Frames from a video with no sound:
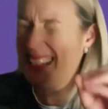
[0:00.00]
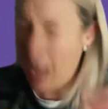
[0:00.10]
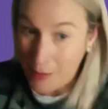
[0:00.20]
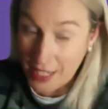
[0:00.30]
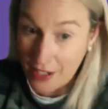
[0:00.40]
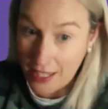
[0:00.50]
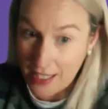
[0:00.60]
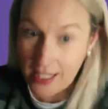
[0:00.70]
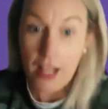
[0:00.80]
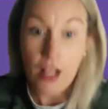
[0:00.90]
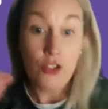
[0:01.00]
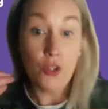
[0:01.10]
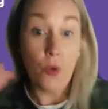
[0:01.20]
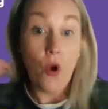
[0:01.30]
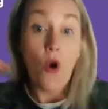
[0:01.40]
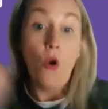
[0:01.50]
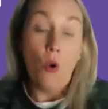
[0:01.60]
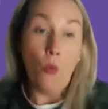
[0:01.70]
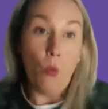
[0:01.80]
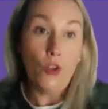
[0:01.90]
I'm serious. So
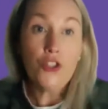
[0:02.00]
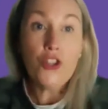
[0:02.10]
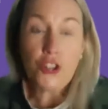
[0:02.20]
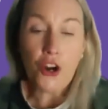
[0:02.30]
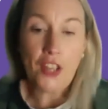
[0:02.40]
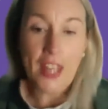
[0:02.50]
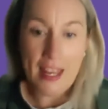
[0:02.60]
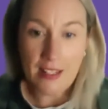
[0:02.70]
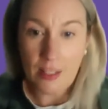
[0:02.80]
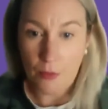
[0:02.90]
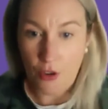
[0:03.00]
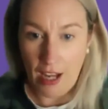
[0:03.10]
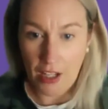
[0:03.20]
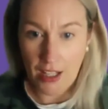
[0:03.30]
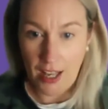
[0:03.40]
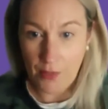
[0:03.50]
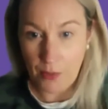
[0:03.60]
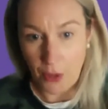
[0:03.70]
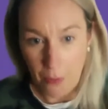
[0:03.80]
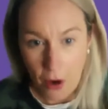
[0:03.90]
once you start gaining some traction, guys,
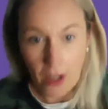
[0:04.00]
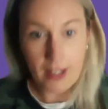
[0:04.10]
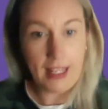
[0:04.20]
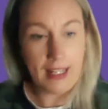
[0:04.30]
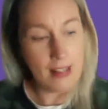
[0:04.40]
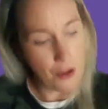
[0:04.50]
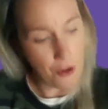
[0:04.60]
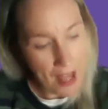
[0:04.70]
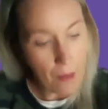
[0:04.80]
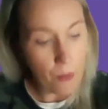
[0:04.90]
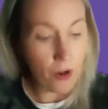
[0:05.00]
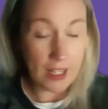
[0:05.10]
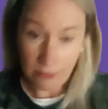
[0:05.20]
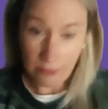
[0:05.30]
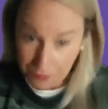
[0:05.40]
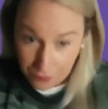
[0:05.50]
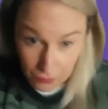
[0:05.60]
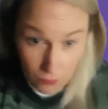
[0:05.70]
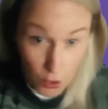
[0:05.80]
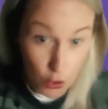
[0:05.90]
with your marketing and your networking,
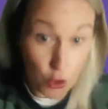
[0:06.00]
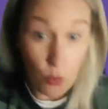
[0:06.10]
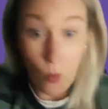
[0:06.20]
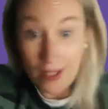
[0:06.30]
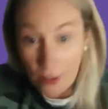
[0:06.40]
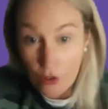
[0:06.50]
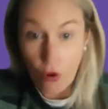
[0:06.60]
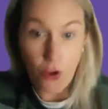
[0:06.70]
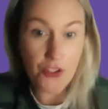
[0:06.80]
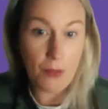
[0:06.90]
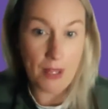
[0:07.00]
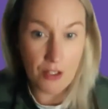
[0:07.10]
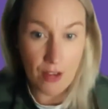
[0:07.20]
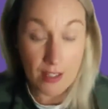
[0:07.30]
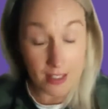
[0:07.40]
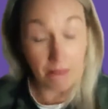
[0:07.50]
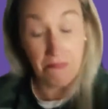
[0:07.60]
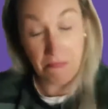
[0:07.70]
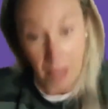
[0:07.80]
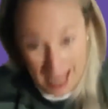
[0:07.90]
you will draw some interest
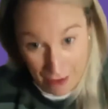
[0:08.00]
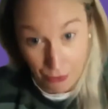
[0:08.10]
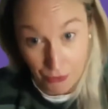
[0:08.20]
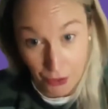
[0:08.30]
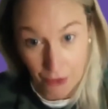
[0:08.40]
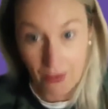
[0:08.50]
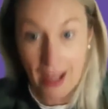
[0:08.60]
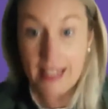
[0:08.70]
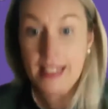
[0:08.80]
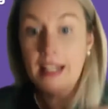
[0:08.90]
if you've done it right.